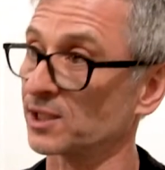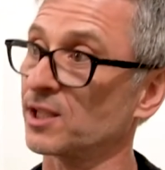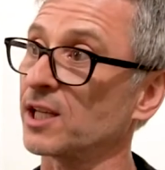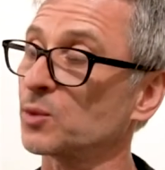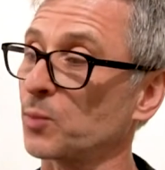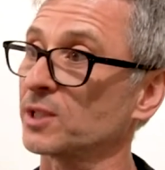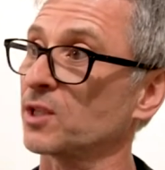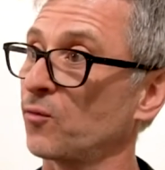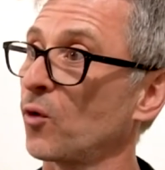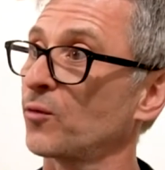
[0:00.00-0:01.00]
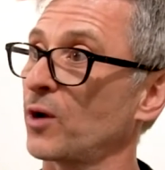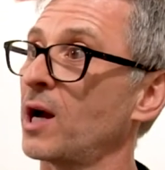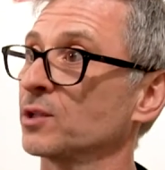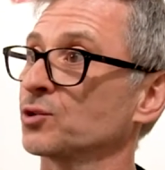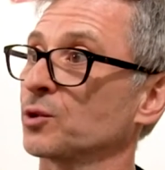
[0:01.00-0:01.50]
These prints are £4 for
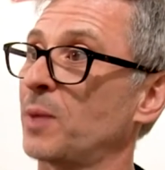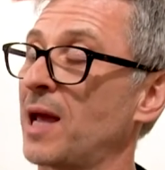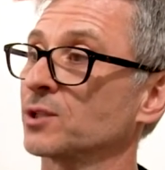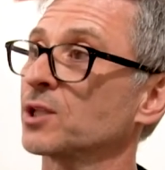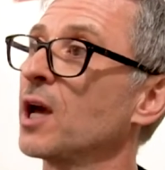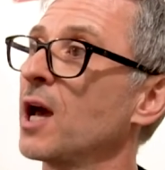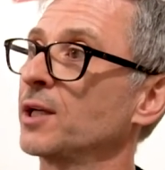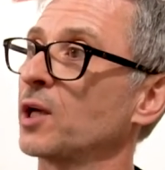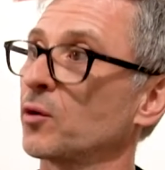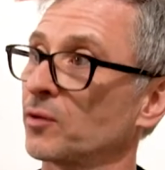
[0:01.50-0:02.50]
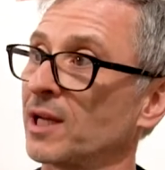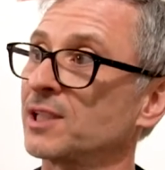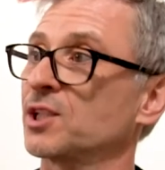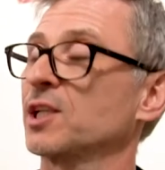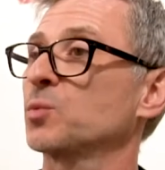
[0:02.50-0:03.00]
£100, and I
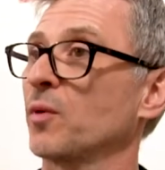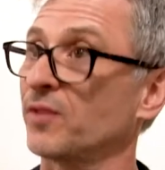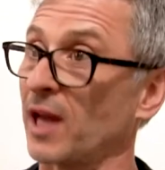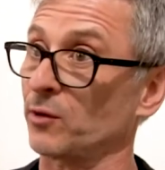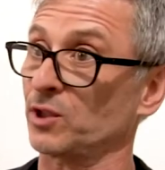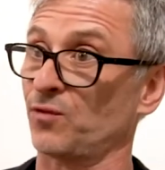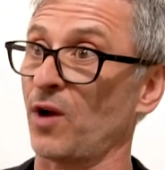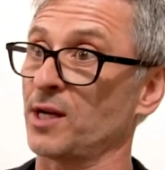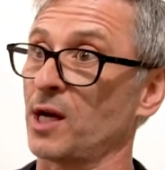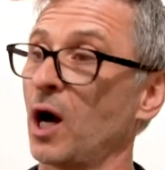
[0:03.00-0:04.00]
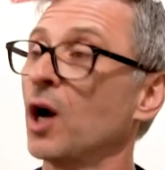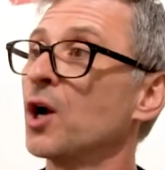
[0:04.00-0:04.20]
released this with Gerrish Fine Art.